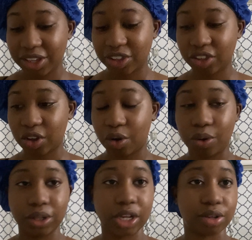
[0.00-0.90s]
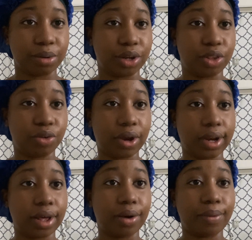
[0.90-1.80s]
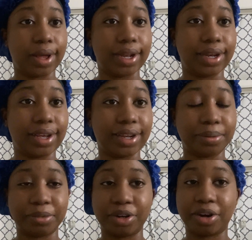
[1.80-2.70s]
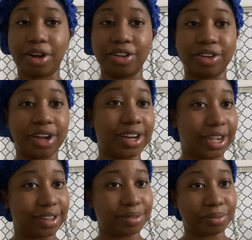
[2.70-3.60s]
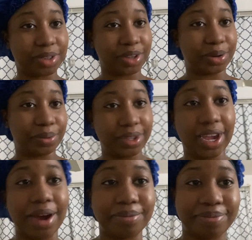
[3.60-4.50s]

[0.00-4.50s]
So that's what I'm gonna do right now, and then I'm gonna call it a night. So yeah.